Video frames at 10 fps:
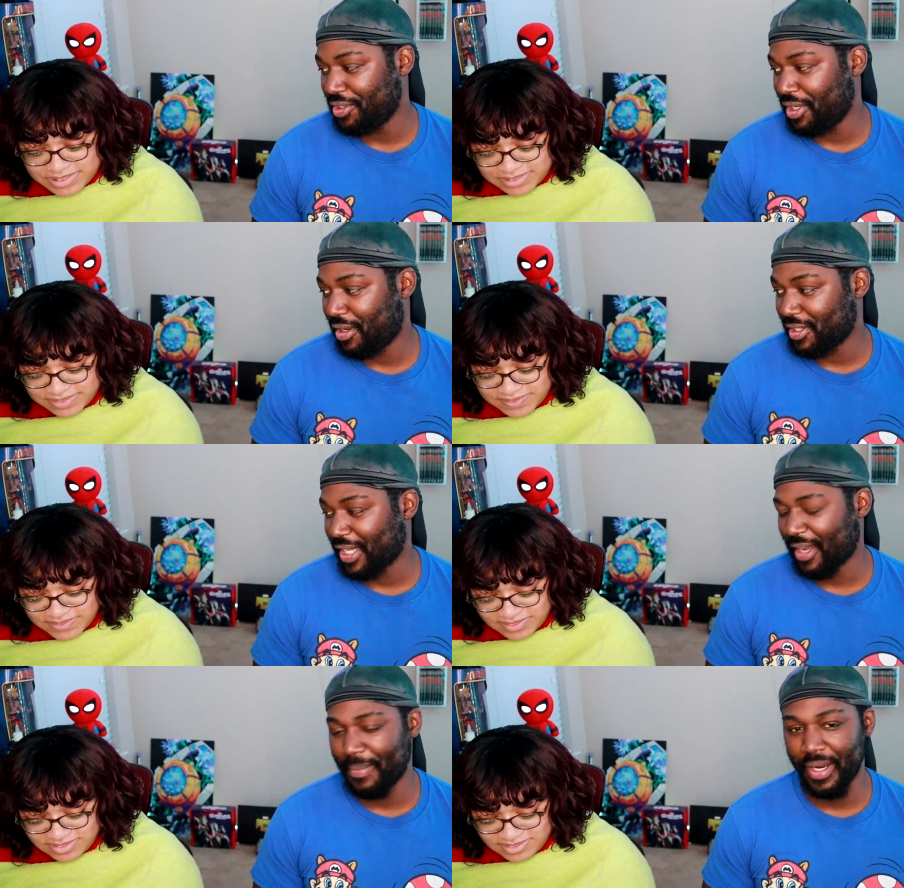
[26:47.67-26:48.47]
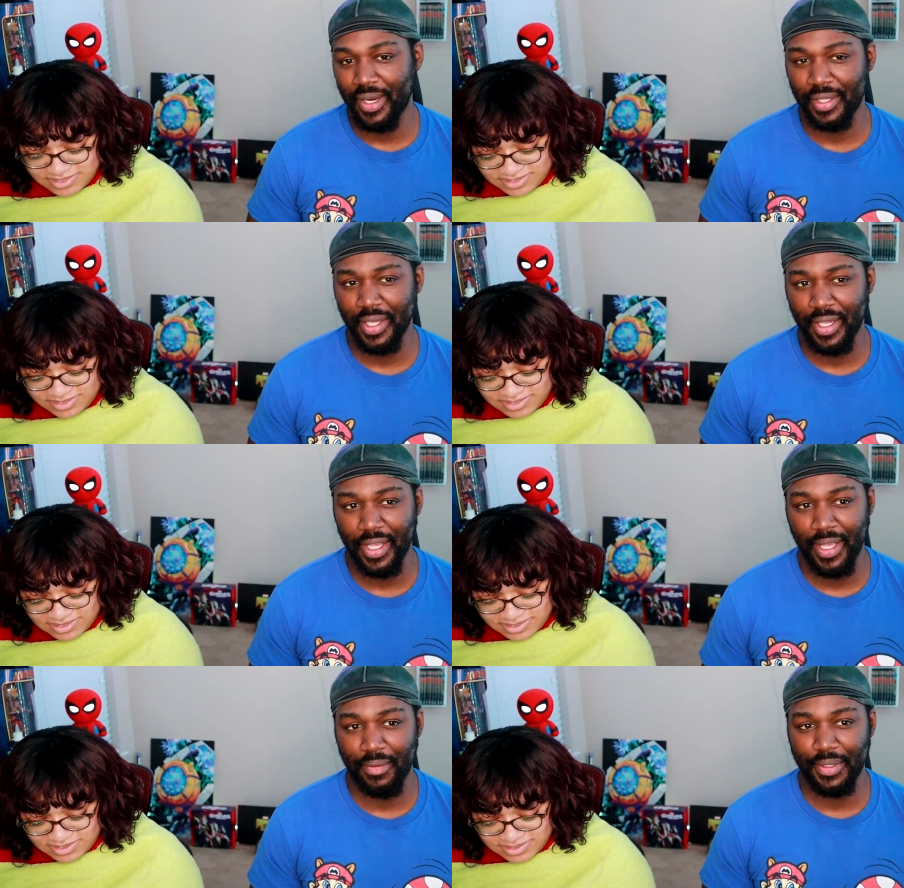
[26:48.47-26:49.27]
Speaker 1: You know, it's like
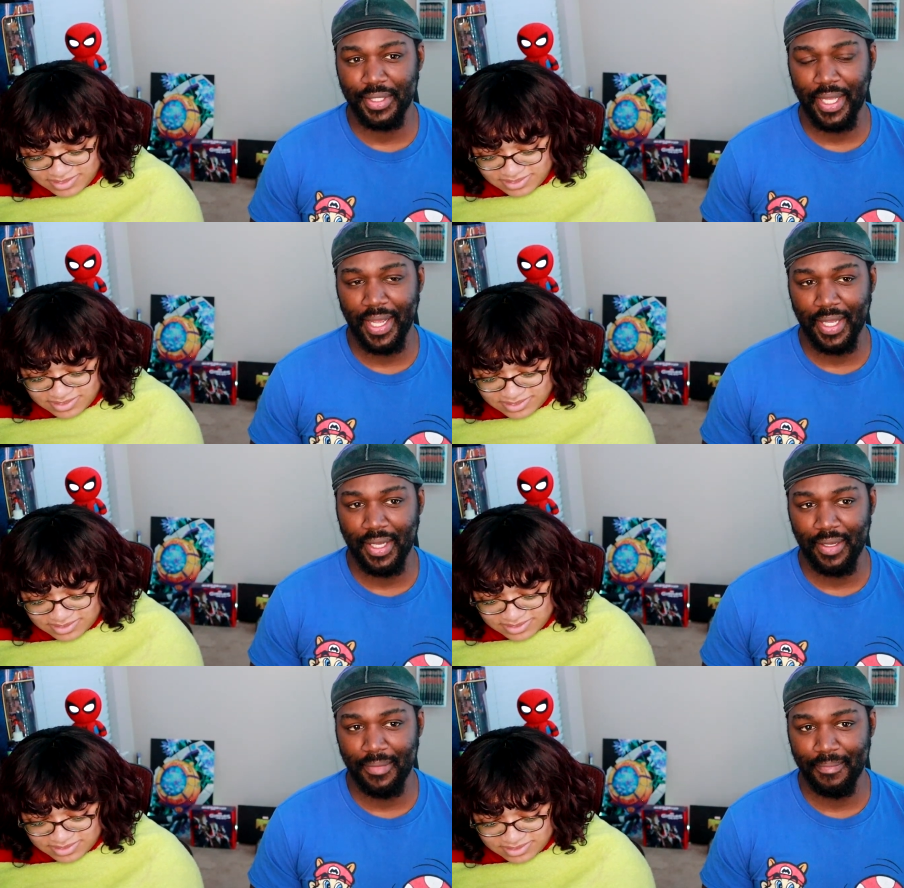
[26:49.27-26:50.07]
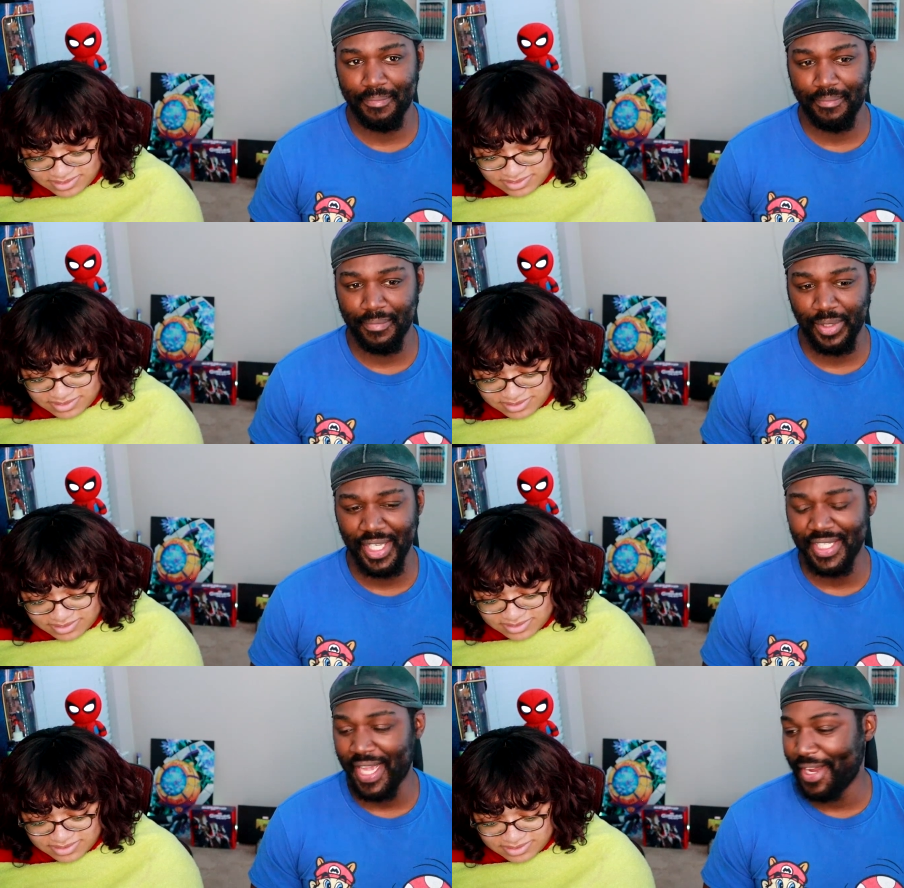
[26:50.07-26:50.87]
apparently it was like um,
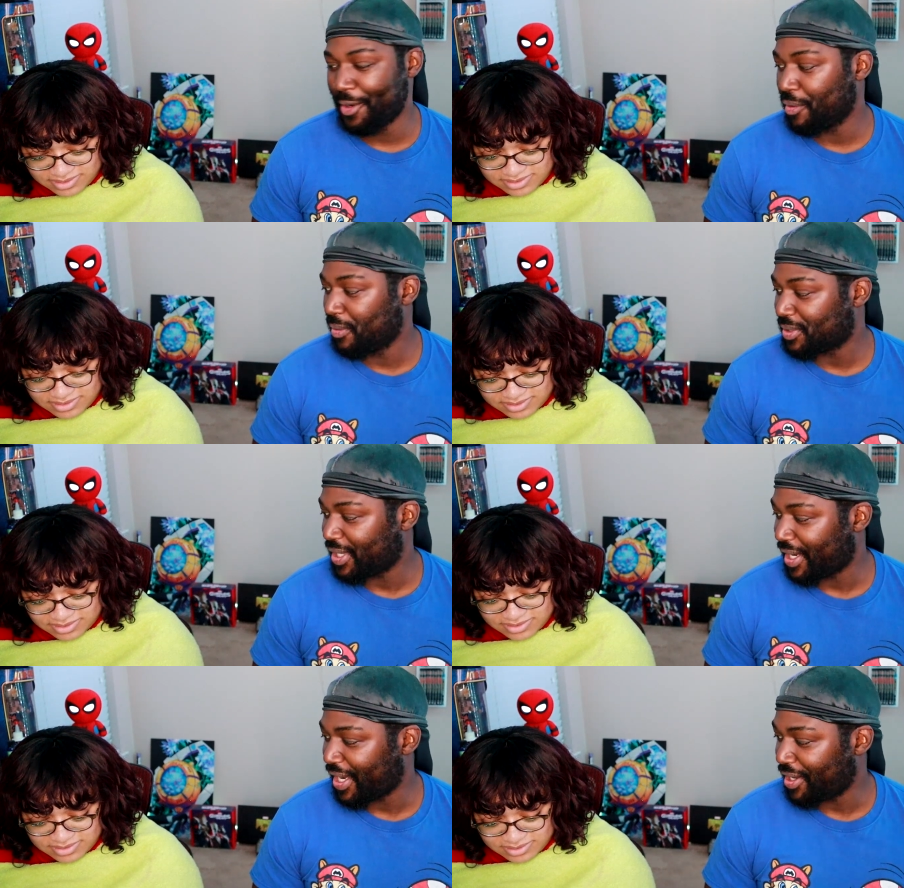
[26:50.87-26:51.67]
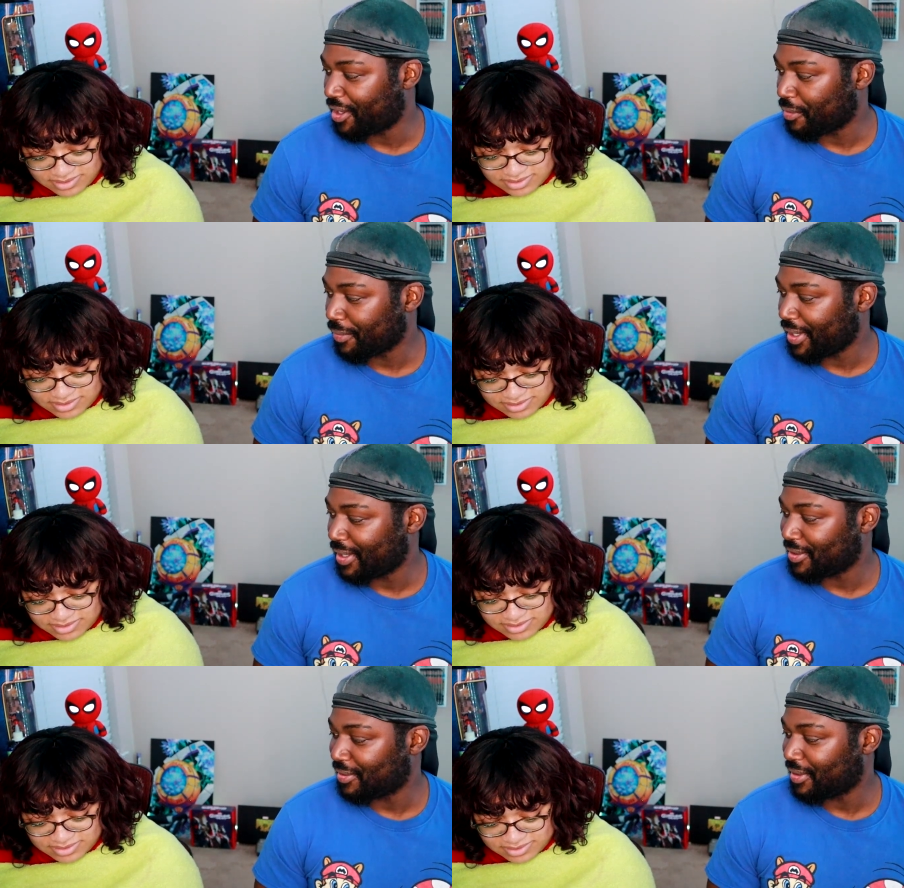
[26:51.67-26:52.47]
these hate groups that hated
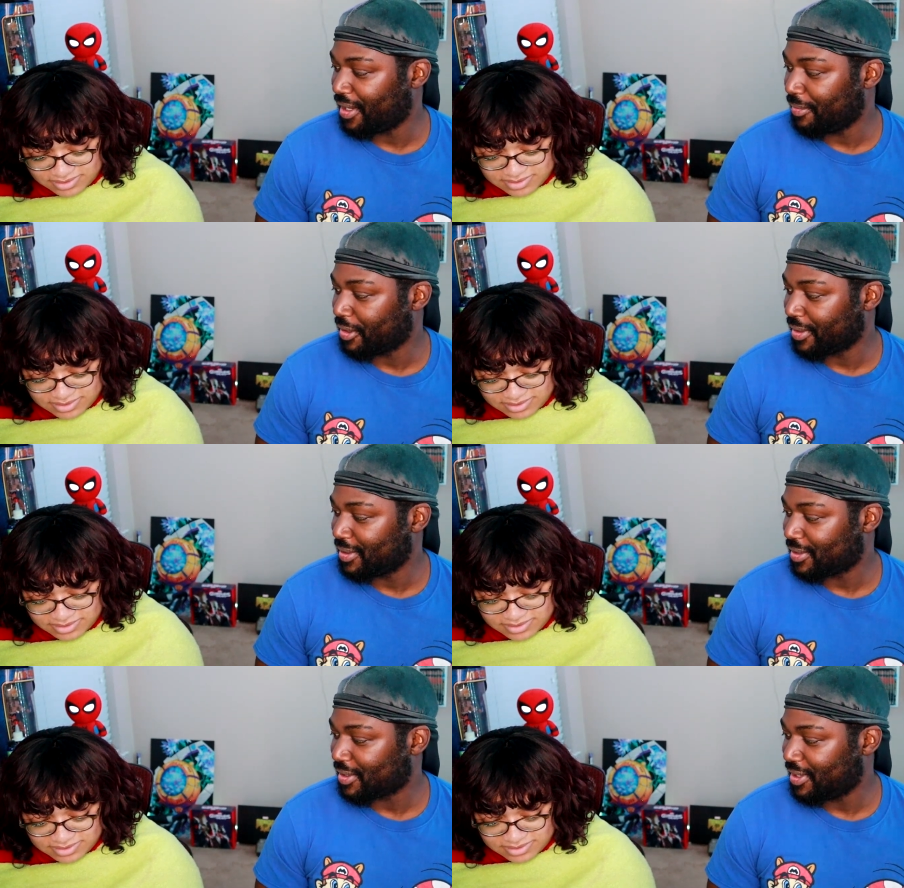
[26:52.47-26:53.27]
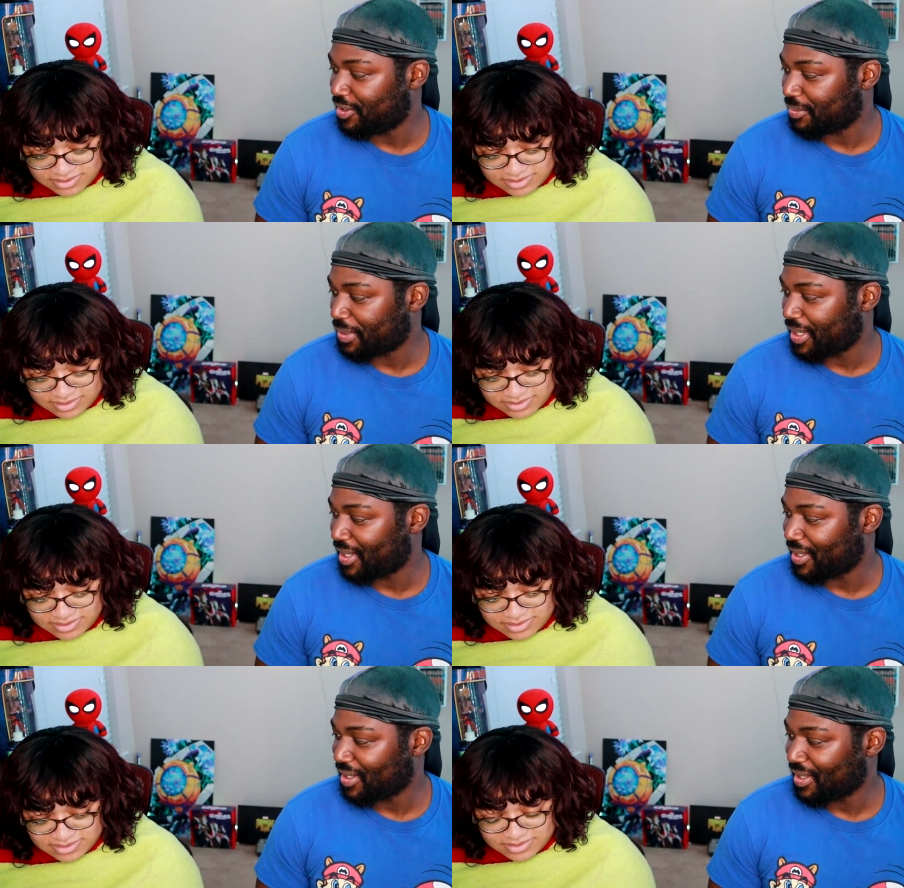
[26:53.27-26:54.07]
Korean immigrants in
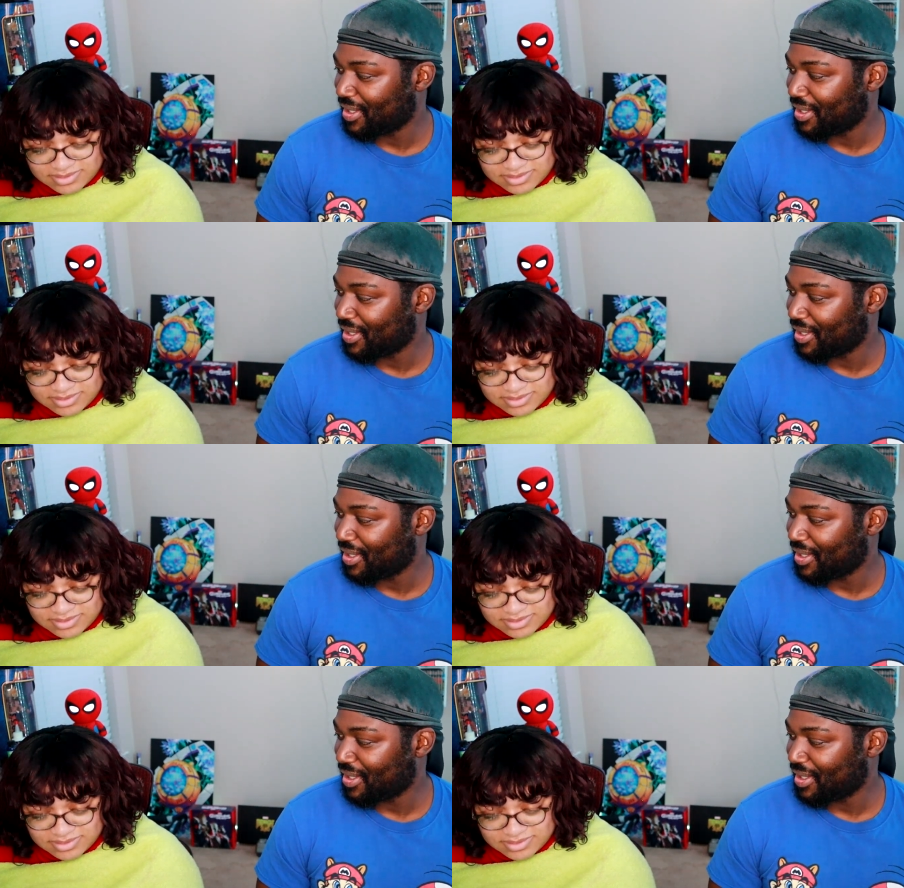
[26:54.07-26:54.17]
Japan,